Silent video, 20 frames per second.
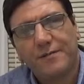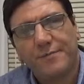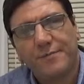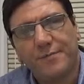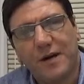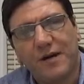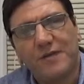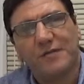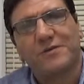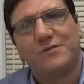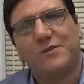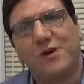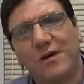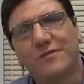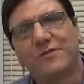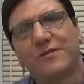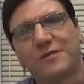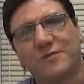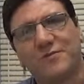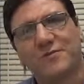But
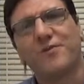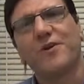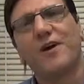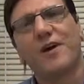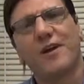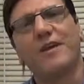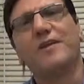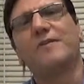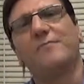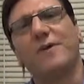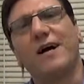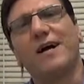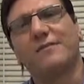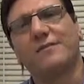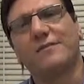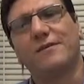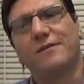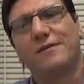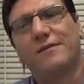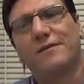does it really
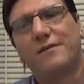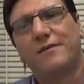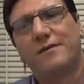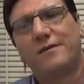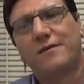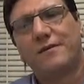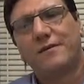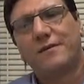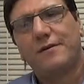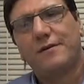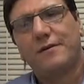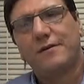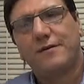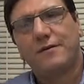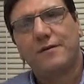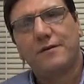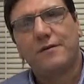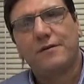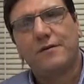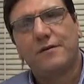matter?
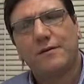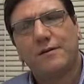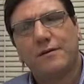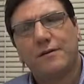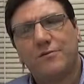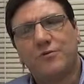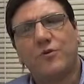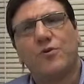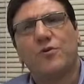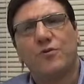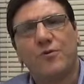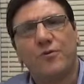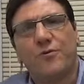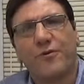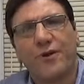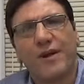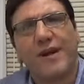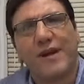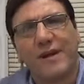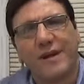Do you
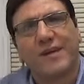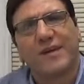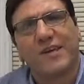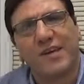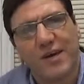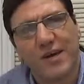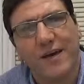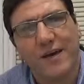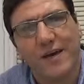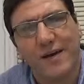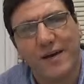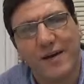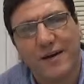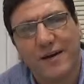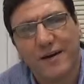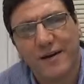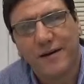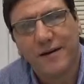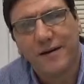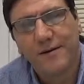really care?
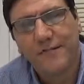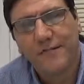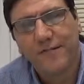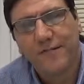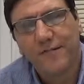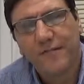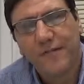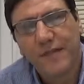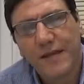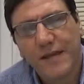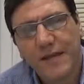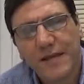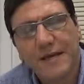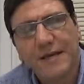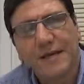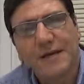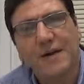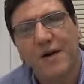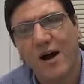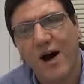
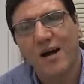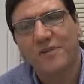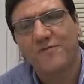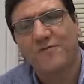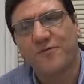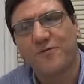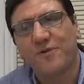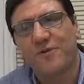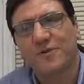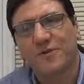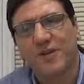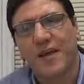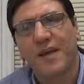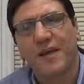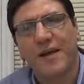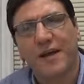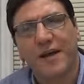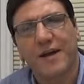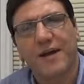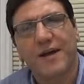
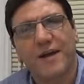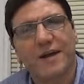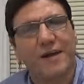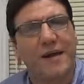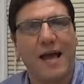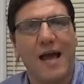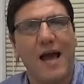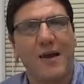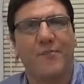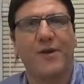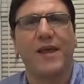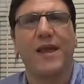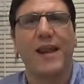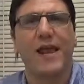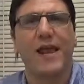Godforsaken happy